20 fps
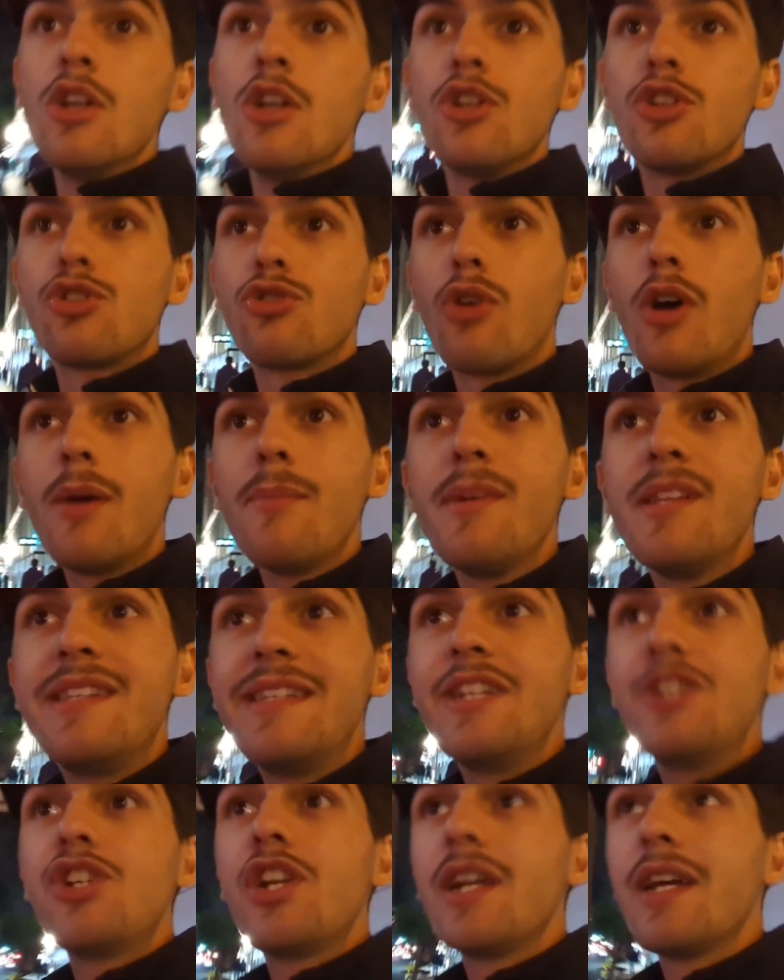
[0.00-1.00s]
So, I'm a
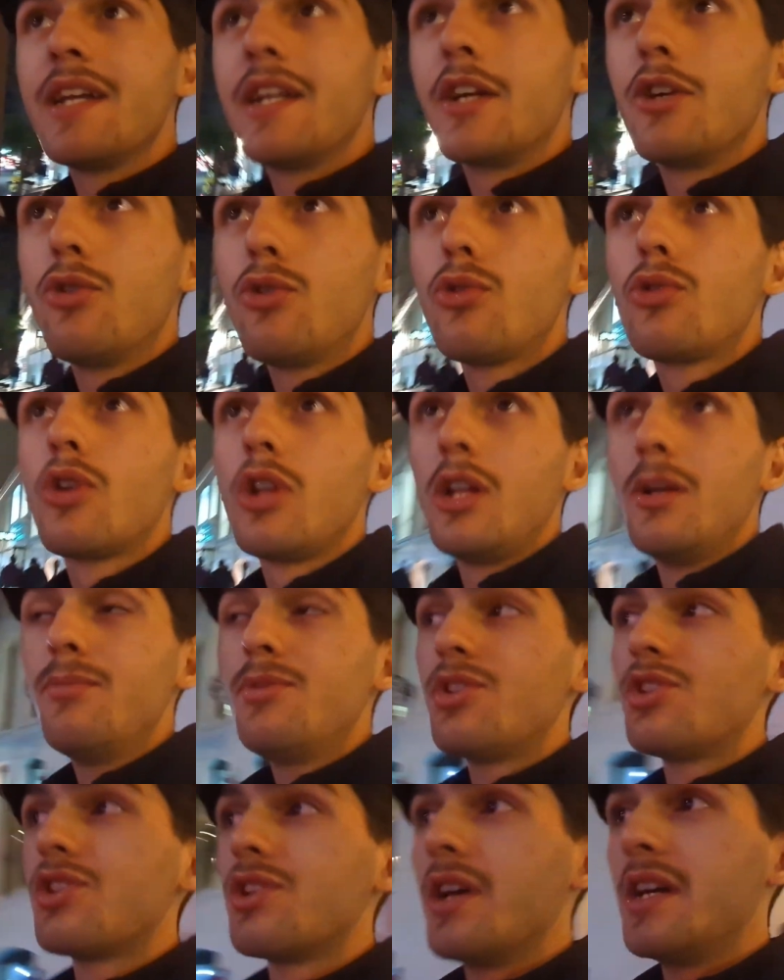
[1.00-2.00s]
DJ, and I go to
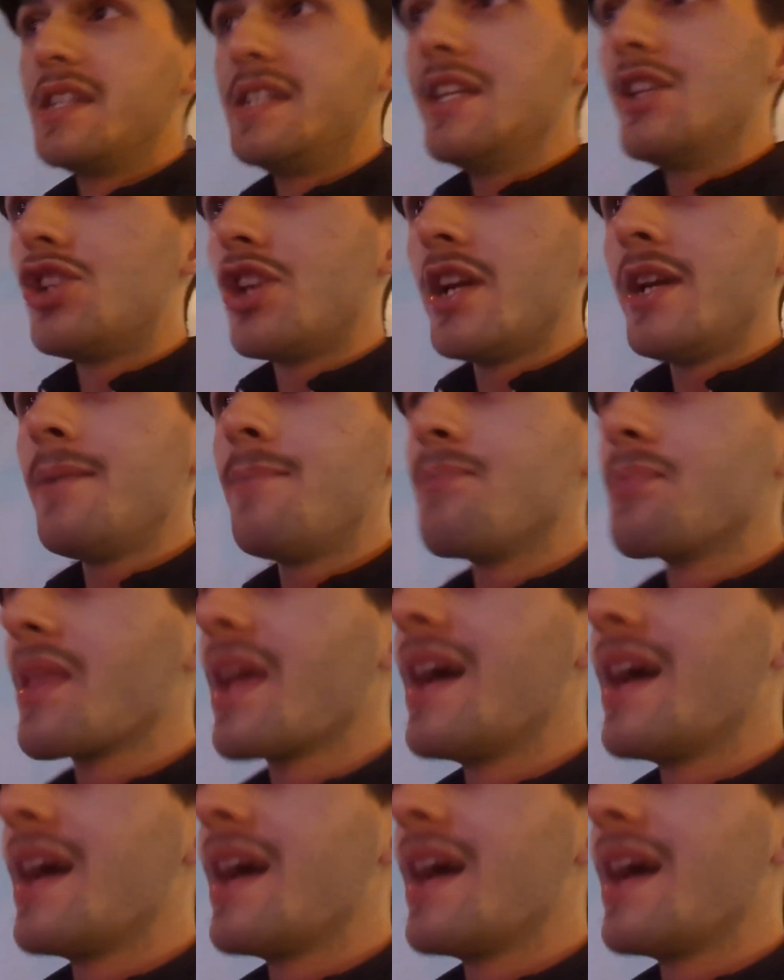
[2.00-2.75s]
clubs, I DJ.